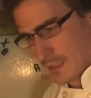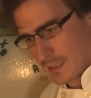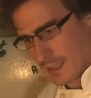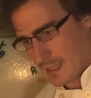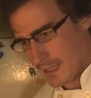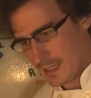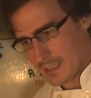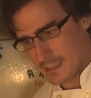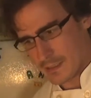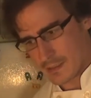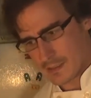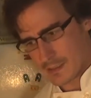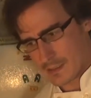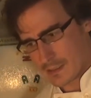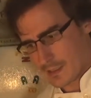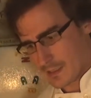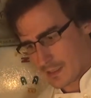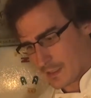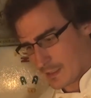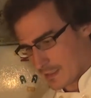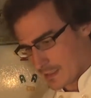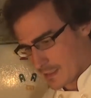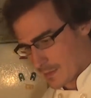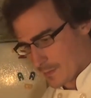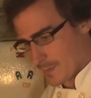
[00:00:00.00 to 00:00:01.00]
That is
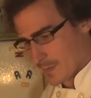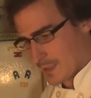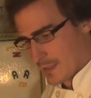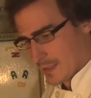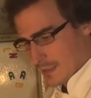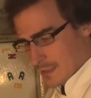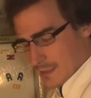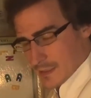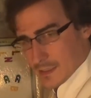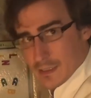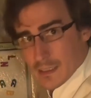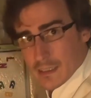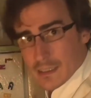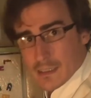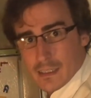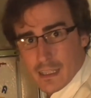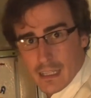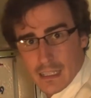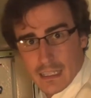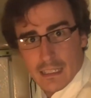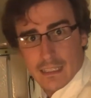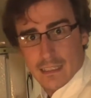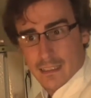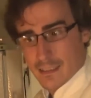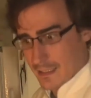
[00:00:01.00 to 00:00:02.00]
some. This
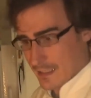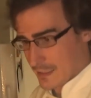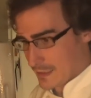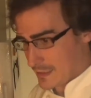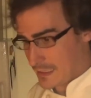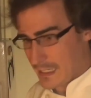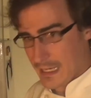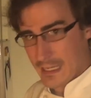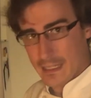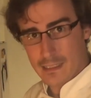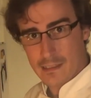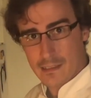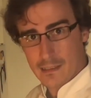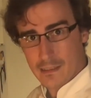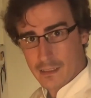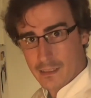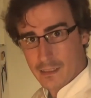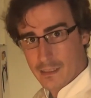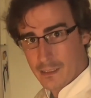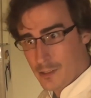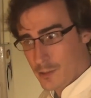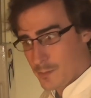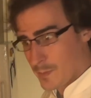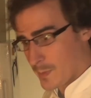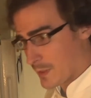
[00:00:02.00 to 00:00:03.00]
is a dense
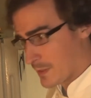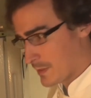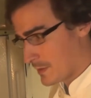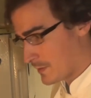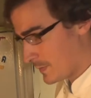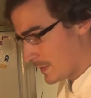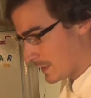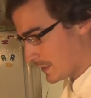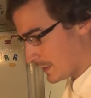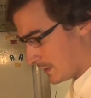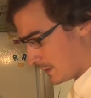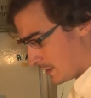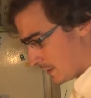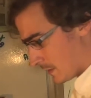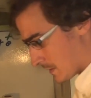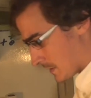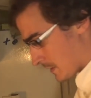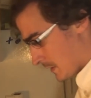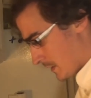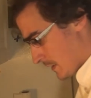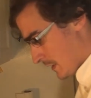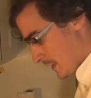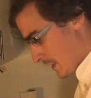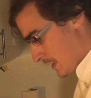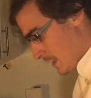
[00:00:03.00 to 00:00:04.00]
legume. My
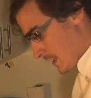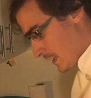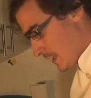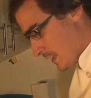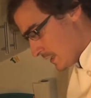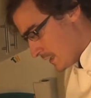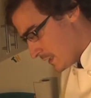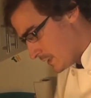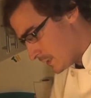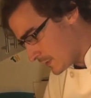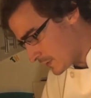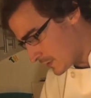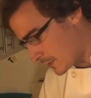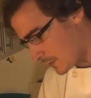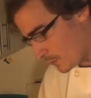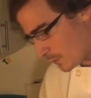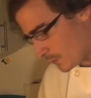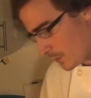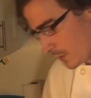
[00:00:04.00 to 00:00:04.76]
goodness. So